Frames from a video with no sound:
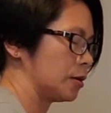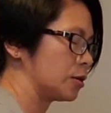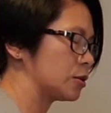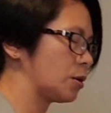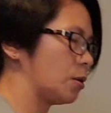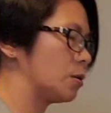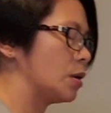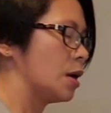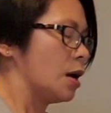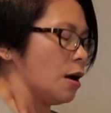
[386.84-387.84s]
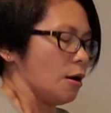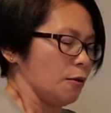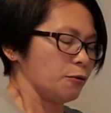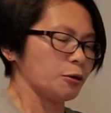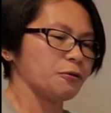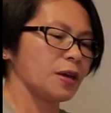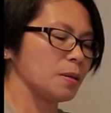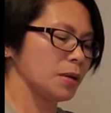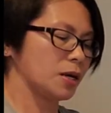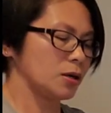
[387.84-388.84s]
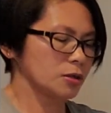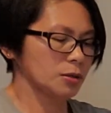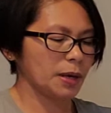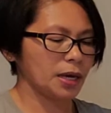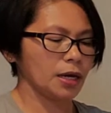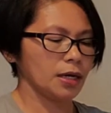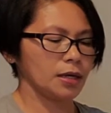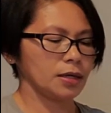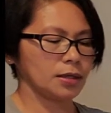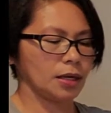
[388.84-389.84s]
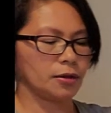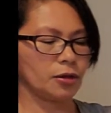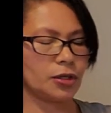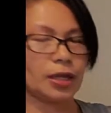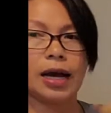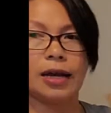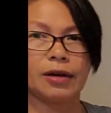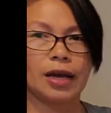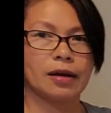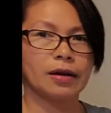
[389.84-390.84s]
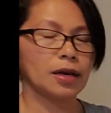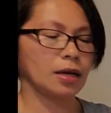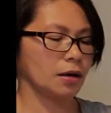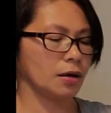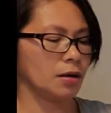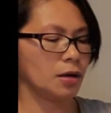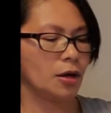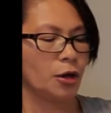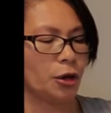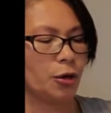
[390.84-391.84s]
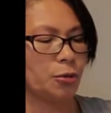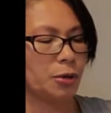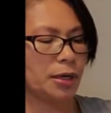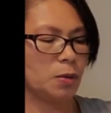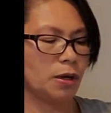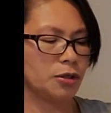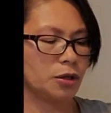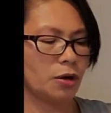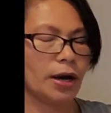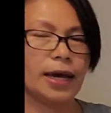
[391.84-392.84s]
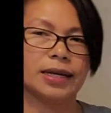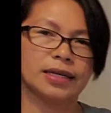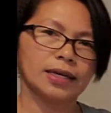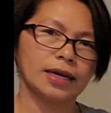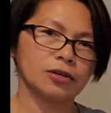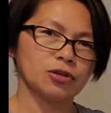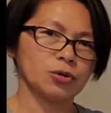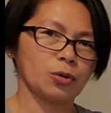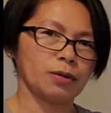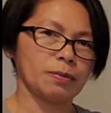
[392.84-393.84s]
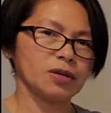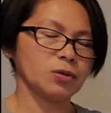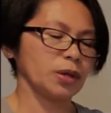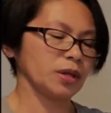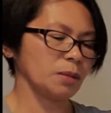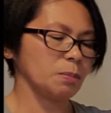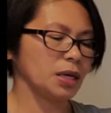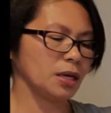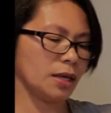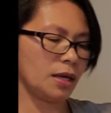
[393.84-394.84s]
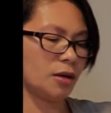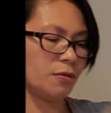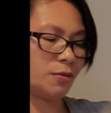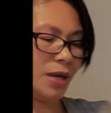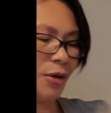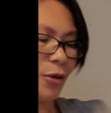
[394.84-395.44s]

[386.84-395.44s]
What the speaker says: So for females, because there's a lot of hair here, you really want to go ahead and get it short, because when they pee, a lot of that